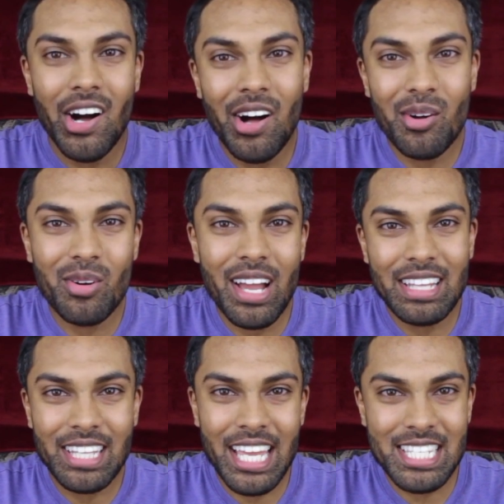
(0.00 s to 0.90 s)

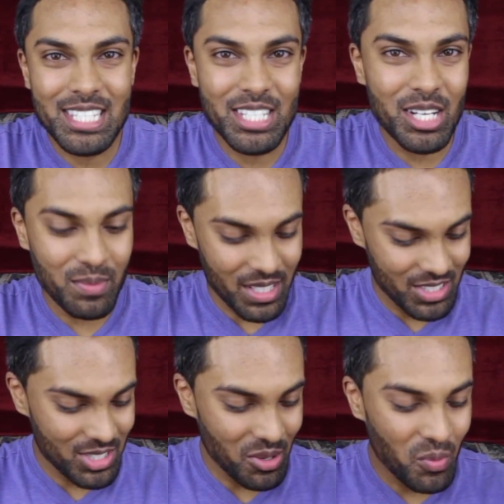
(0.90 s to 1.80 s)
Alright, ladies and
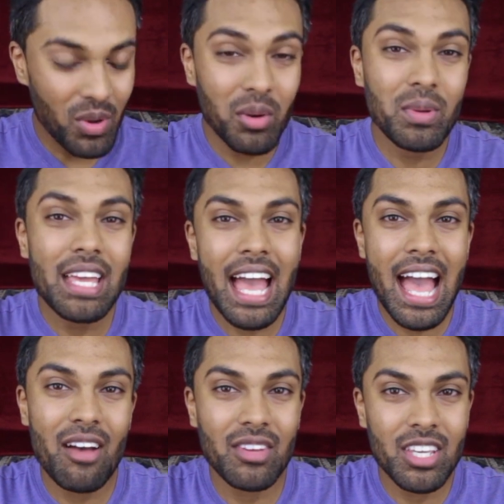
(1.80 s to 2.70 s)
gentlemen, so what we
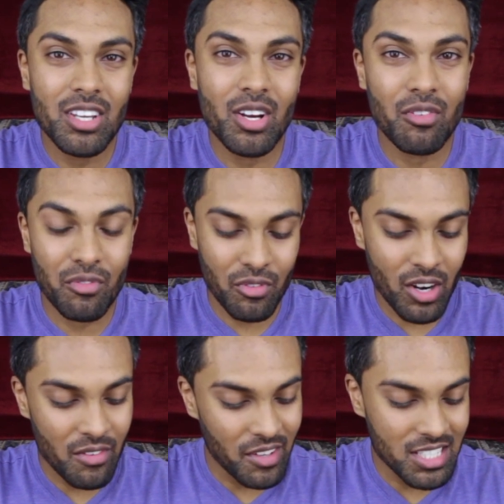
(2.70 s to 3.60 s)
have here in
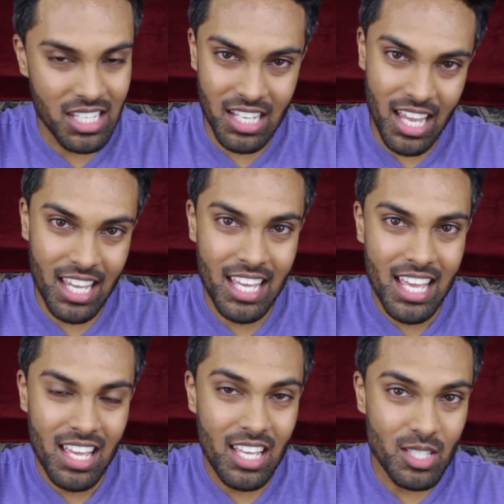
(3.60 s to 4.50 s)
front of us today
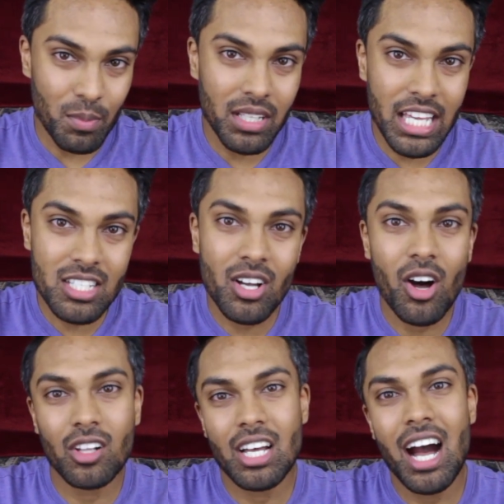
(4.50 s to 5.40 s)
is a place
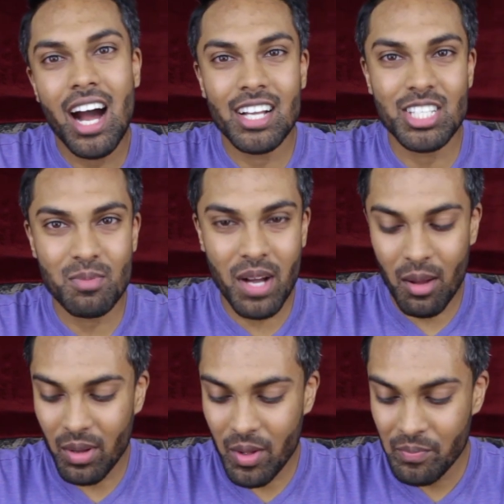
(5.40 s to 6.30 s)
called
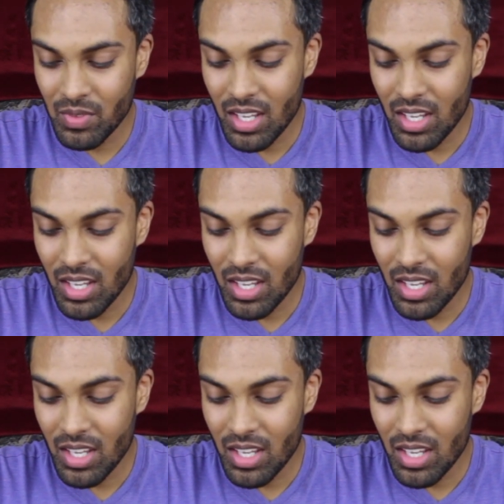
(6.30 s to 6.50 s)
Haji-Baba,